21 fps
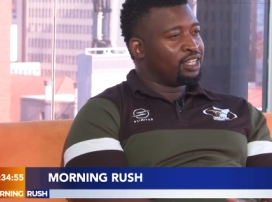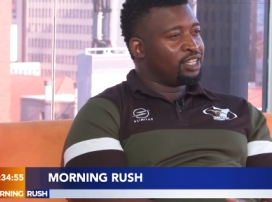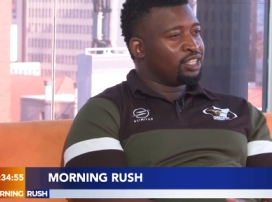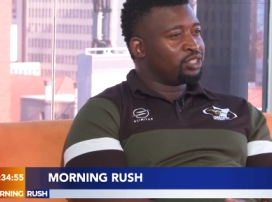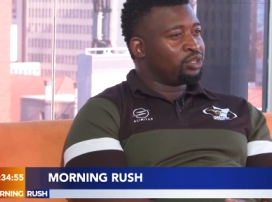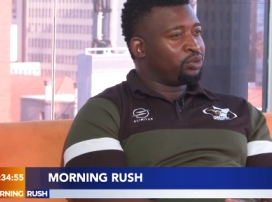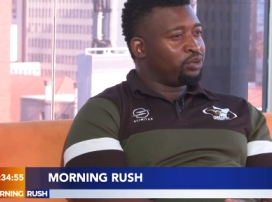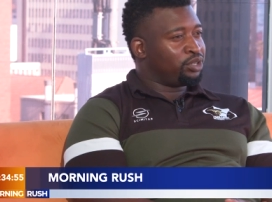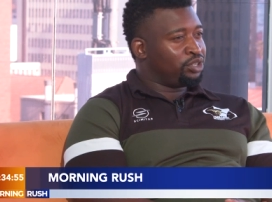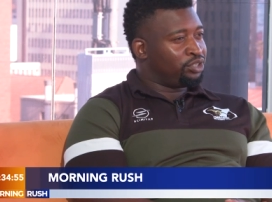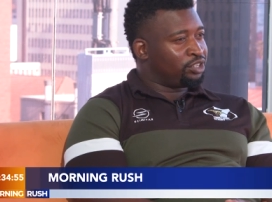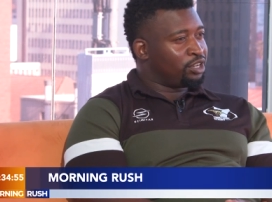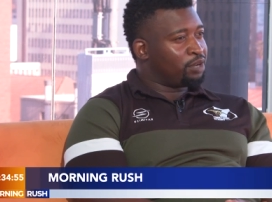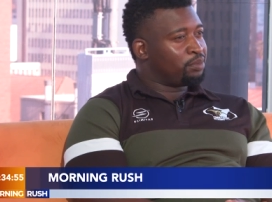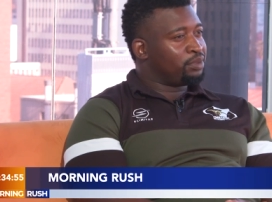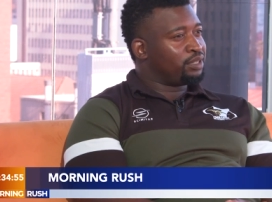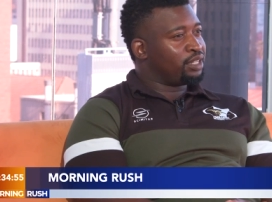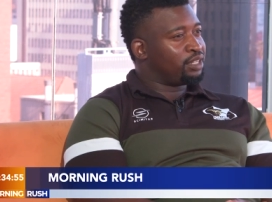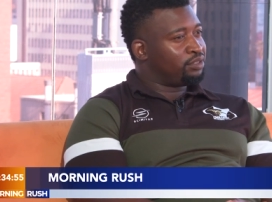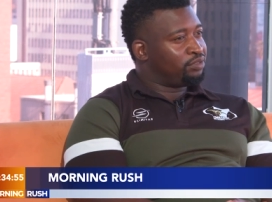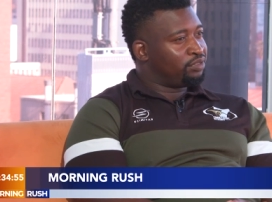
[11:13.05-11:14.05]
so we
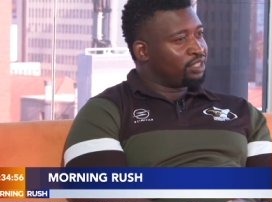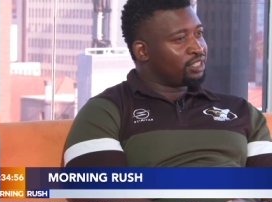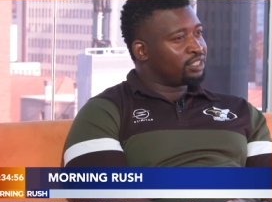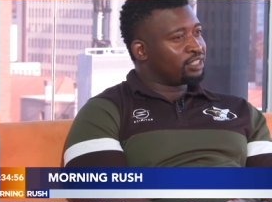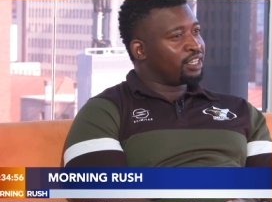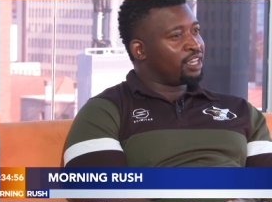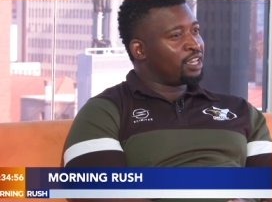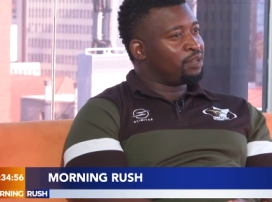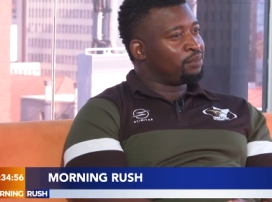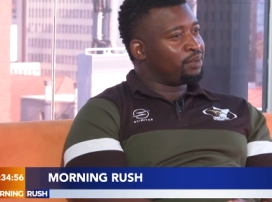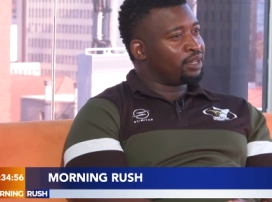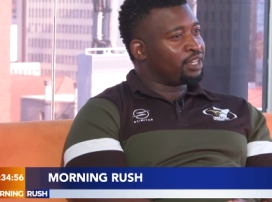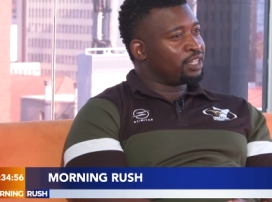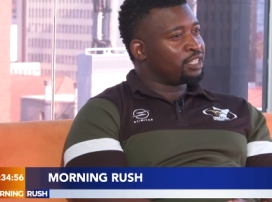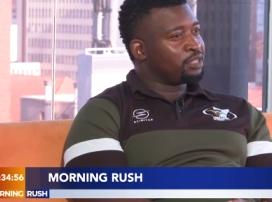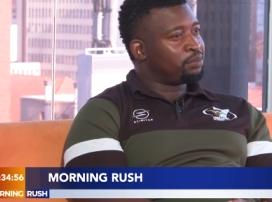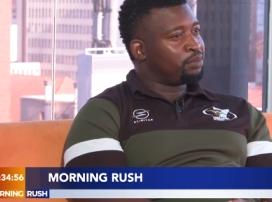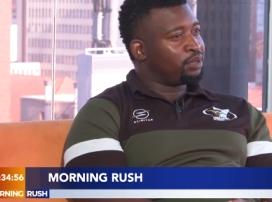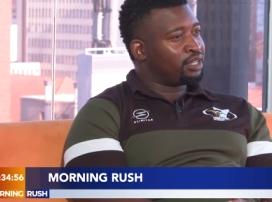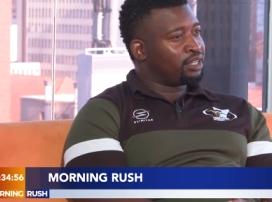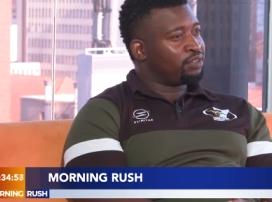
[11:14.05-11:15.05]
dropped that first game
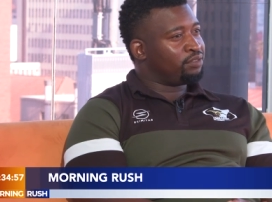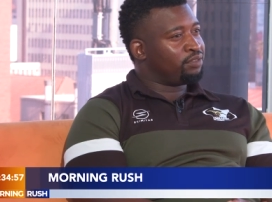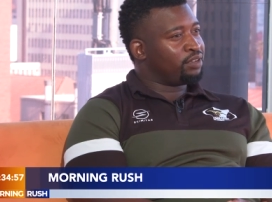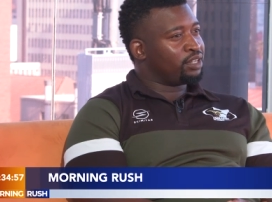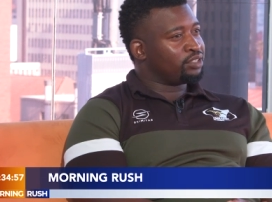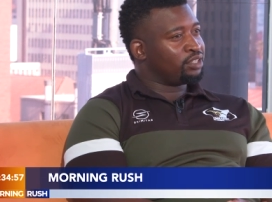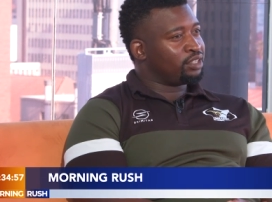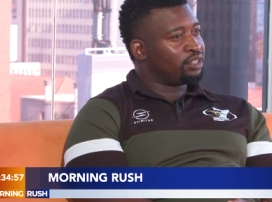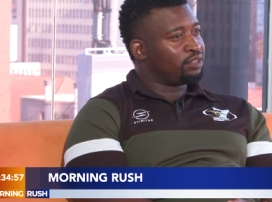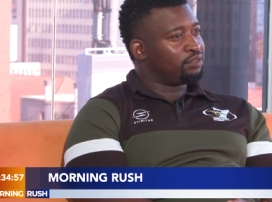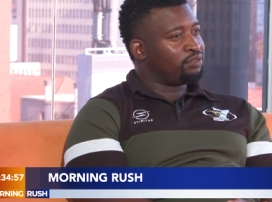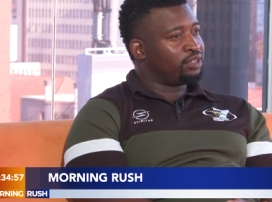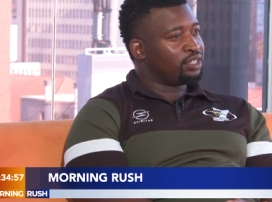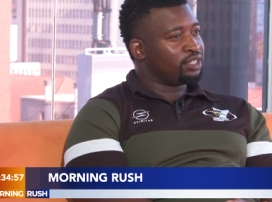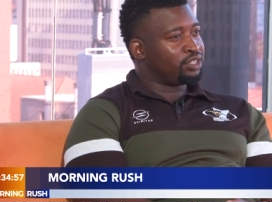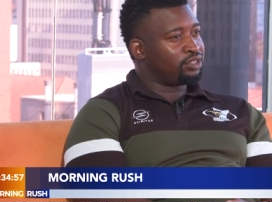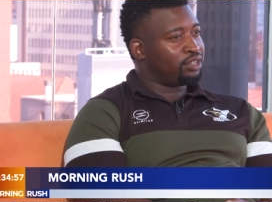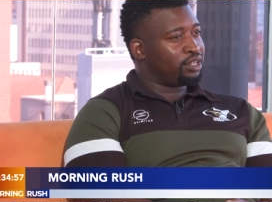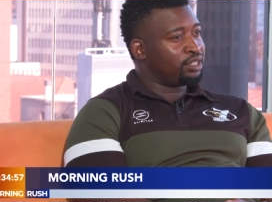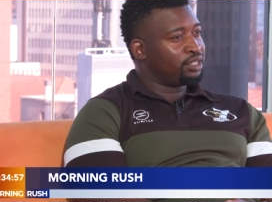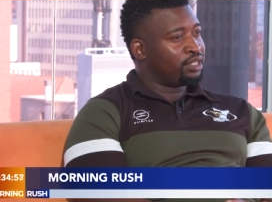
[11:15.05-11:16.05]
against Burkina Faso in the
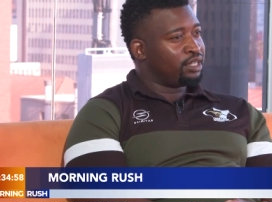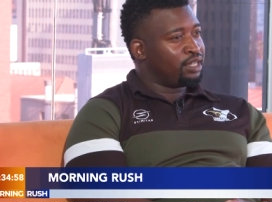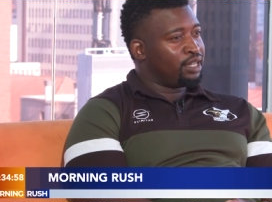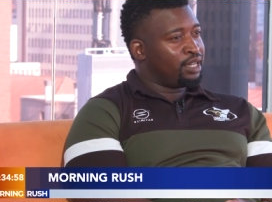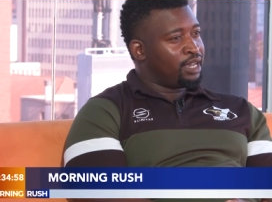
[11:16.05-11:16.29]
first round,